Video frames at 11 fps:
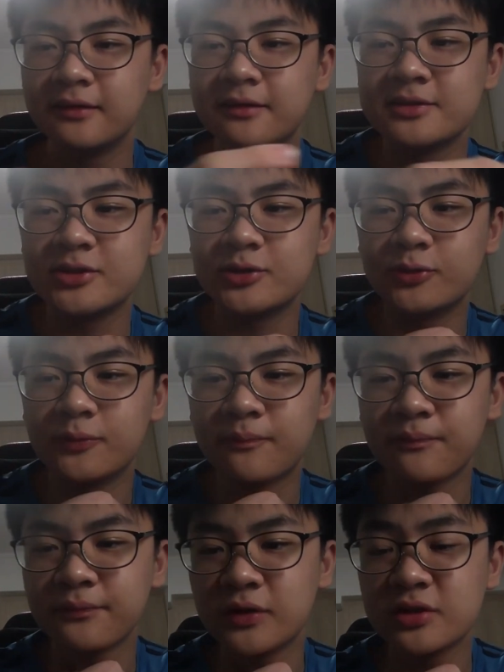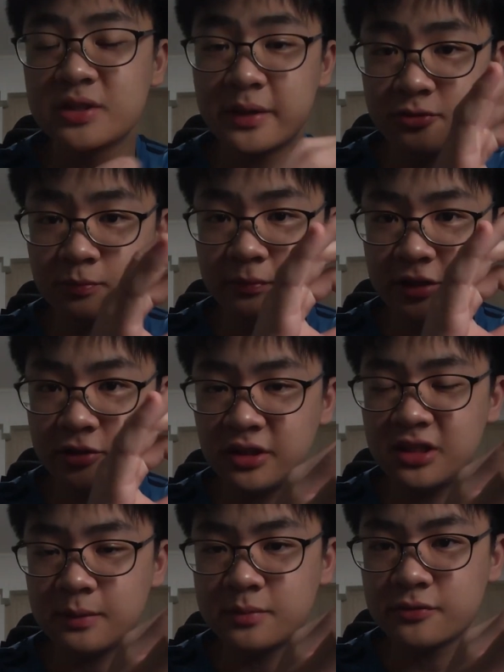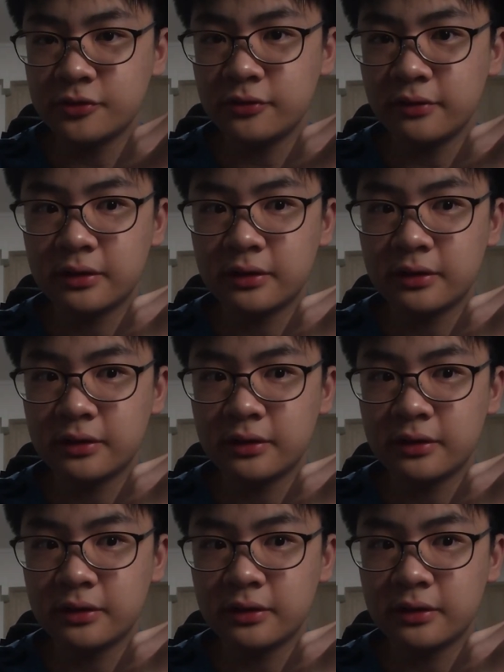so those are my 3 tips for you.